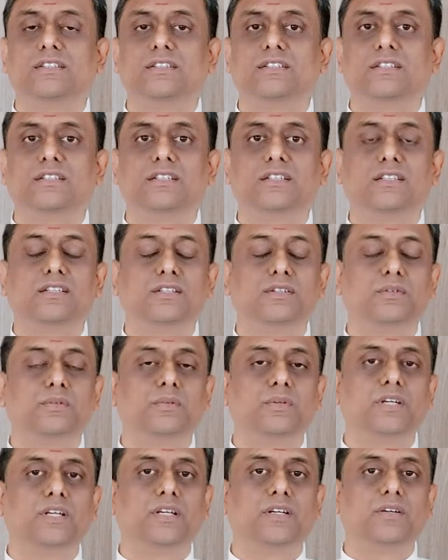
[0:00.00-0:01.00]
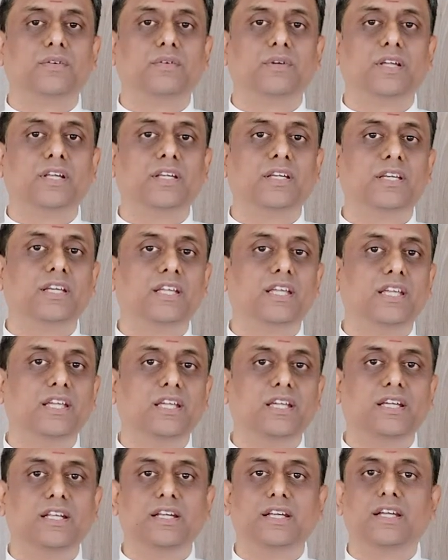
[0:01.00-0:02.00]
when
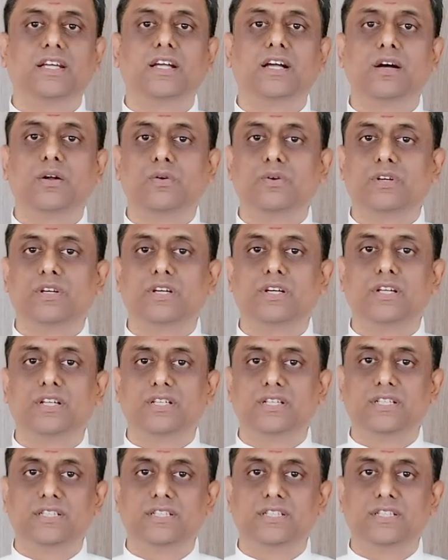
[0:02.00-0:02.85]
he recounted